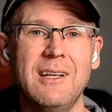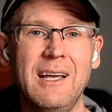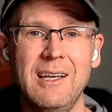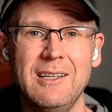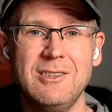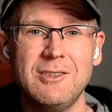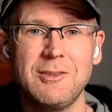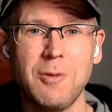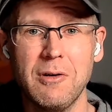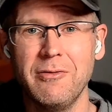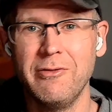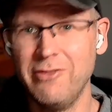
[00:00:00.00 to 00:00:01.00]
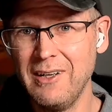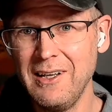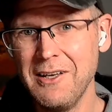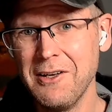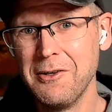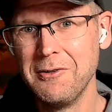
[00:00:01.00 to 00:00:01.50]
a short
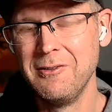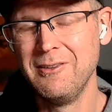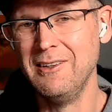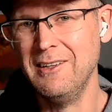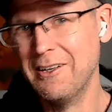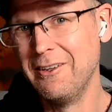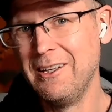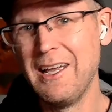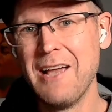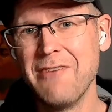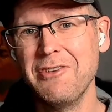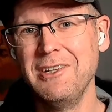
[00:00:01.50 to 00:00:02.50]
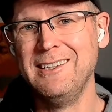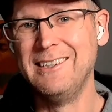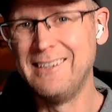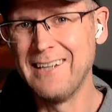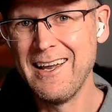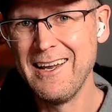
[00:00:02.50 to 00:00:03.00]
video nearly every
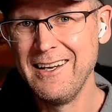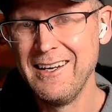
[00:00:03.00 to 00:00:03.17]
day.